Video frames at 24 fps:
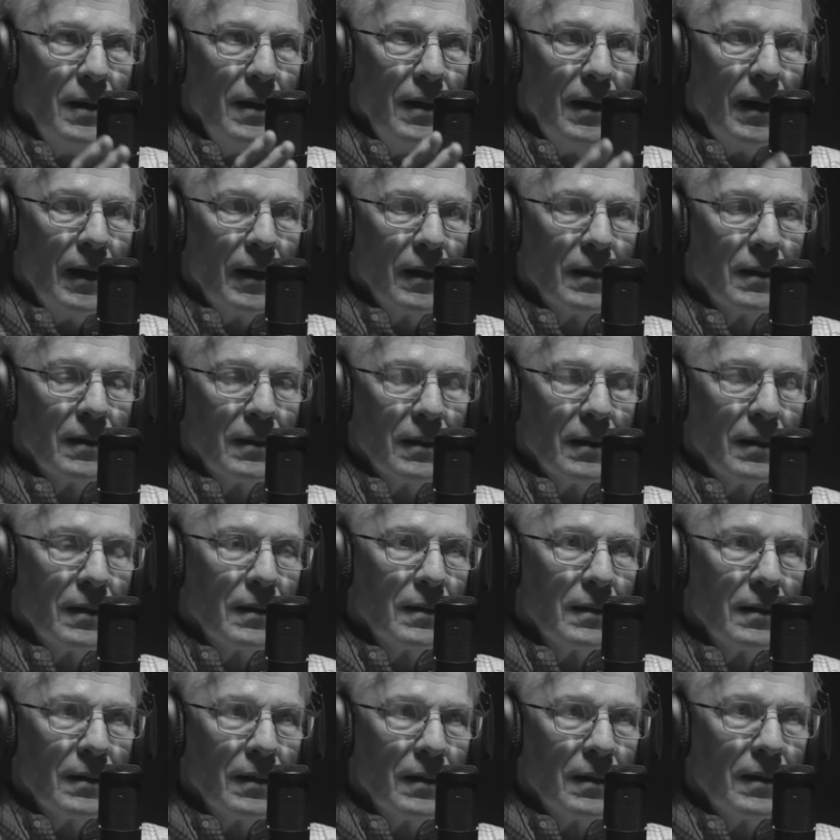And
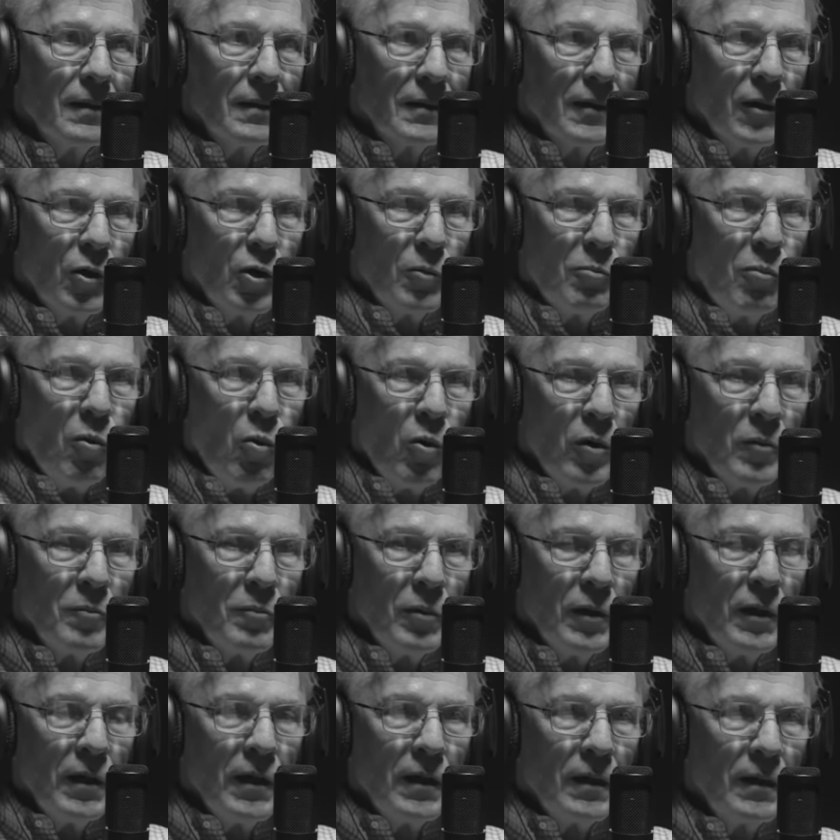then go to point
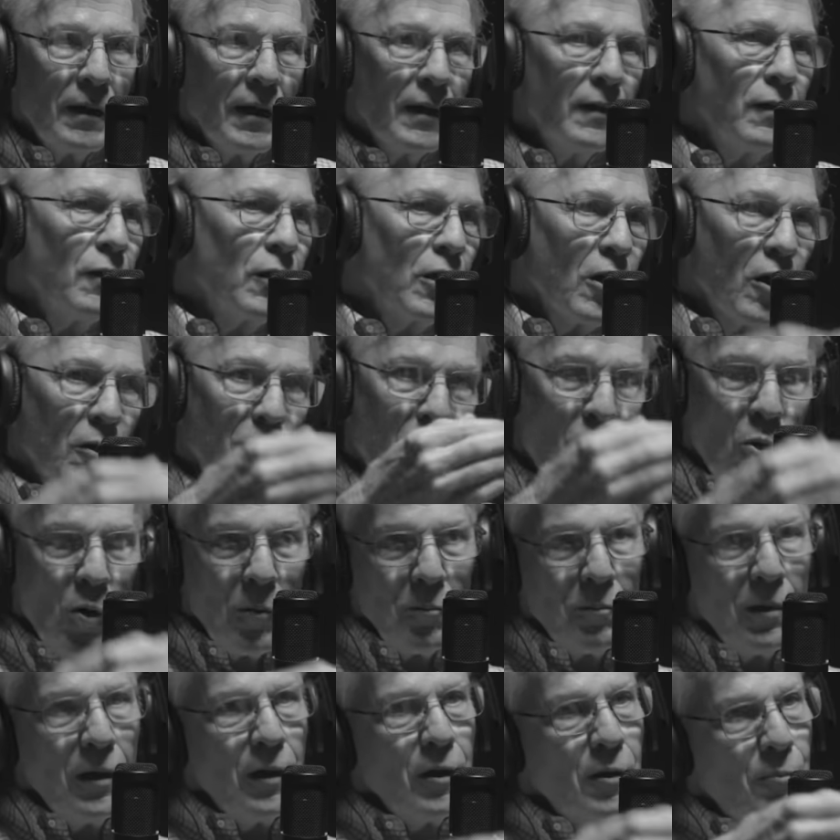B, and then you go to point
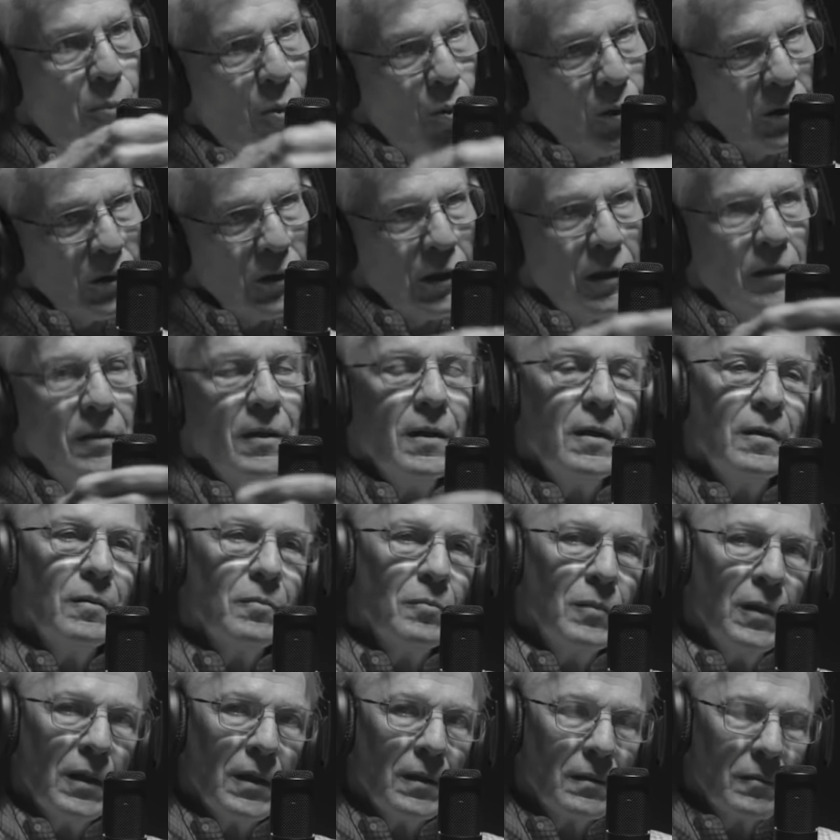B to point C.
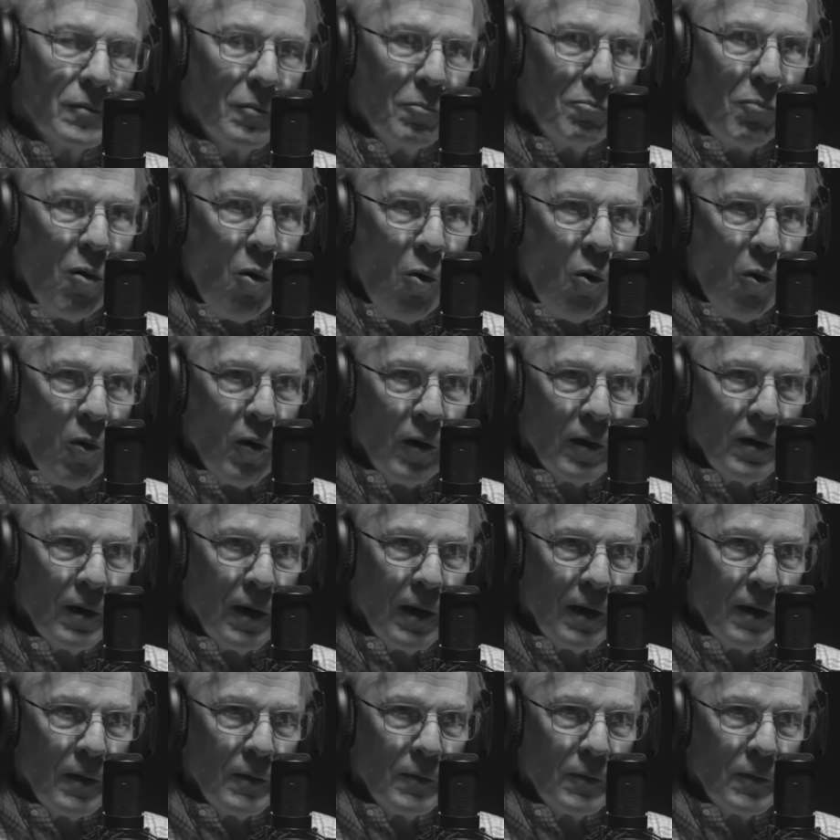But pouring
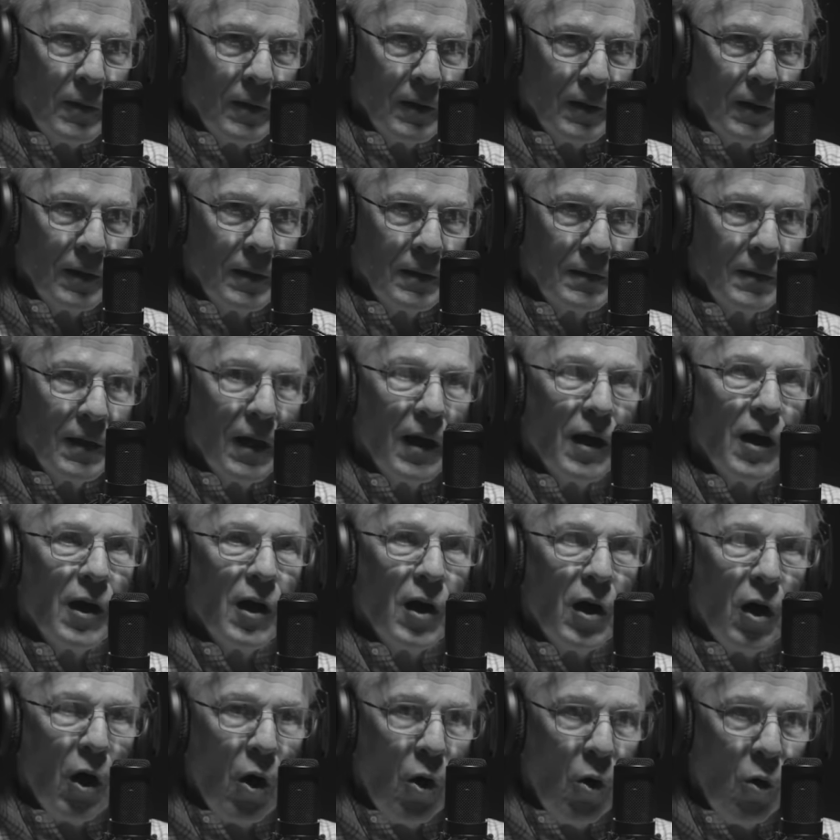down rain,
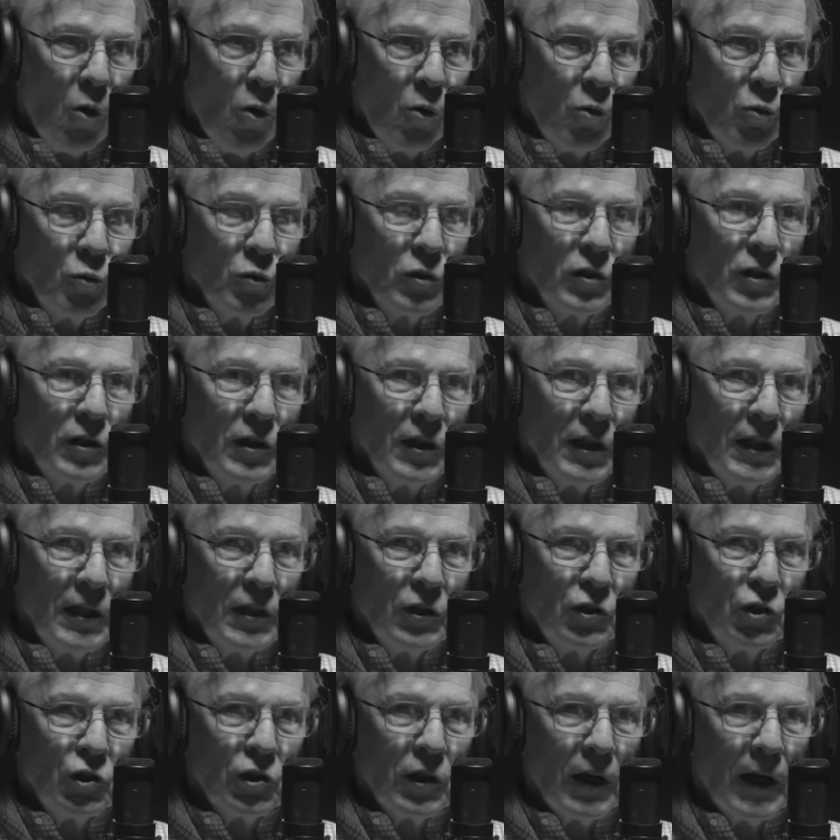cold, tea
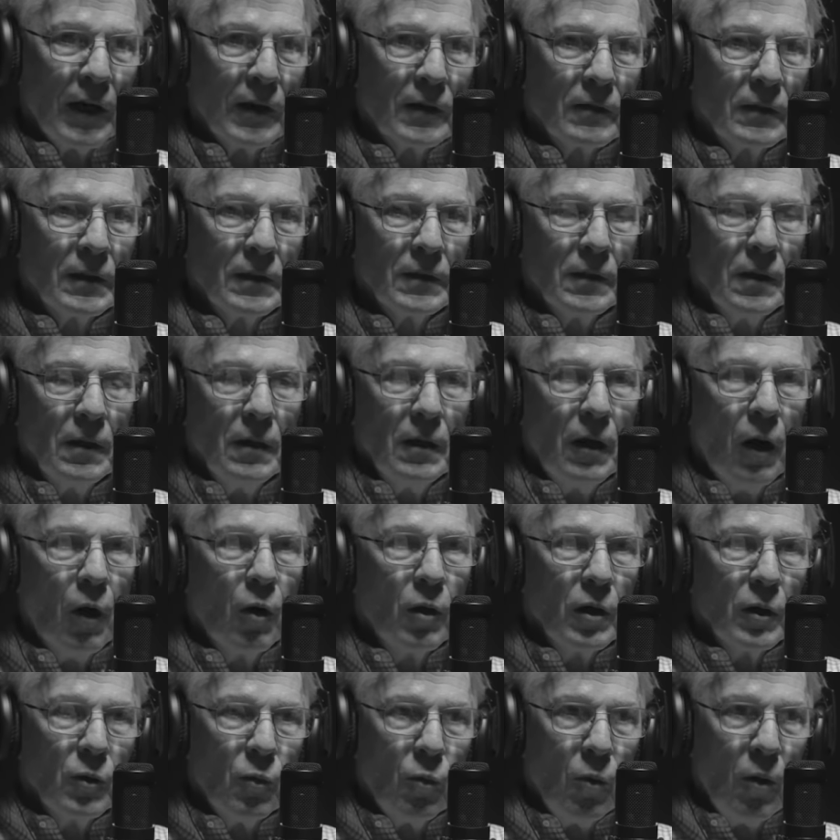chattering,
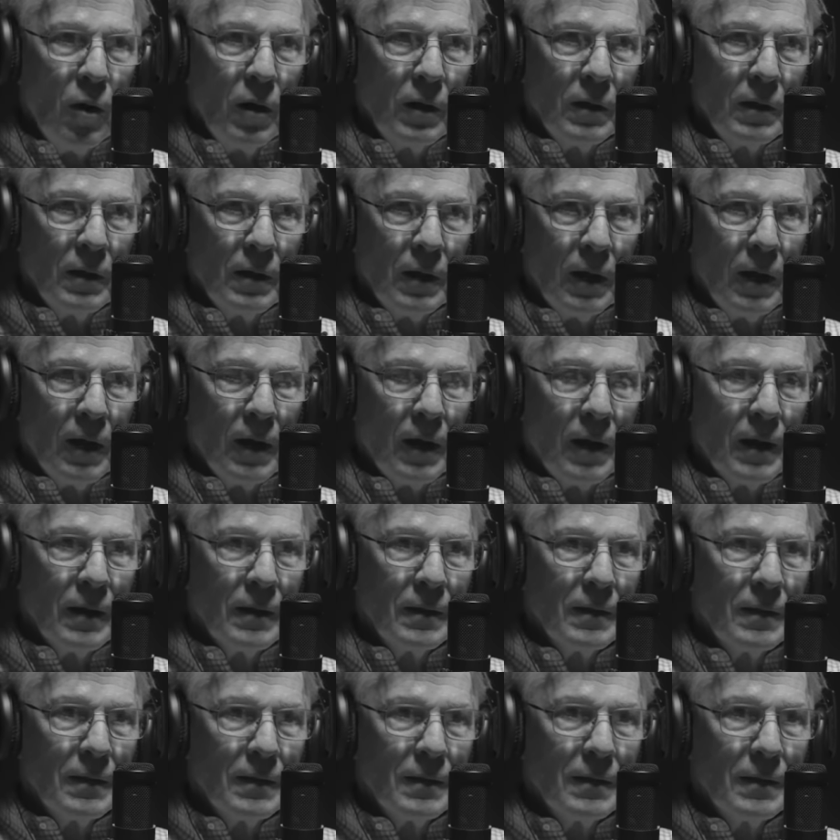only one
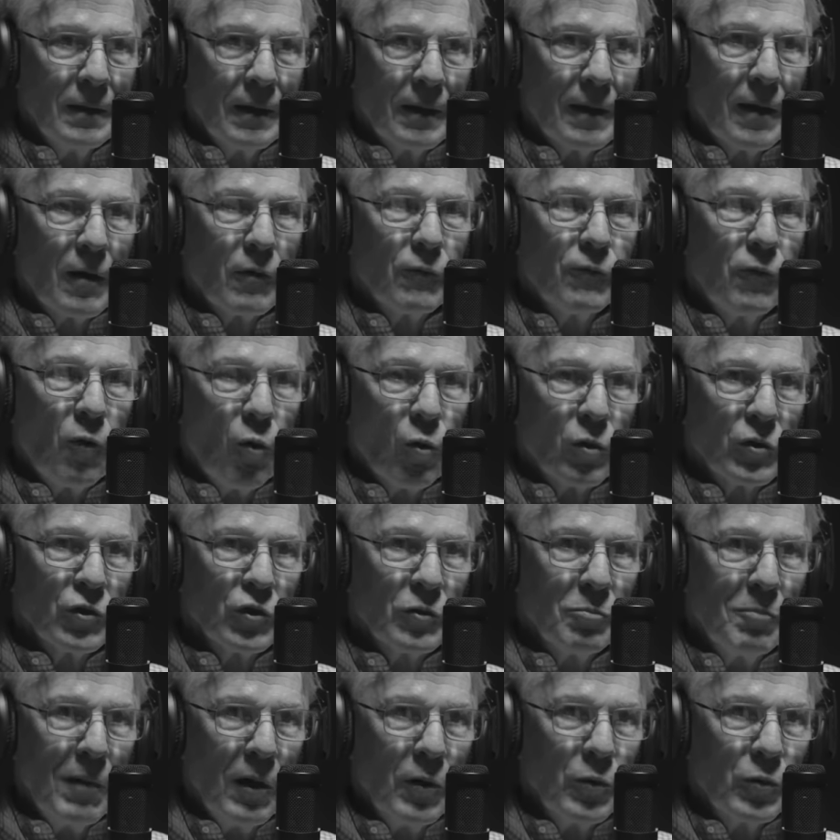guy in our force
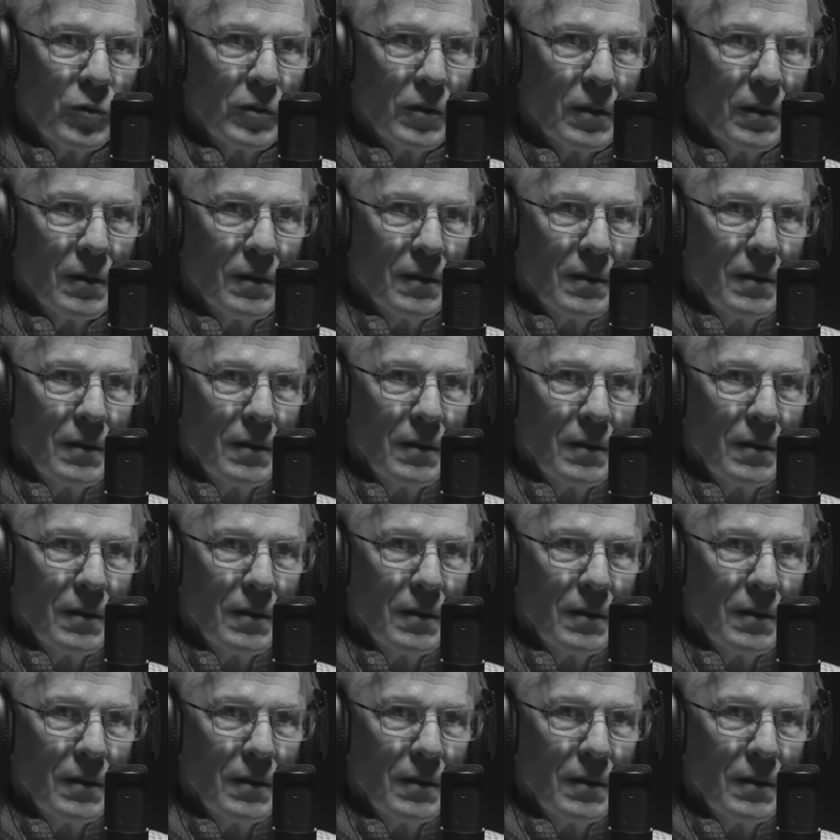smoked.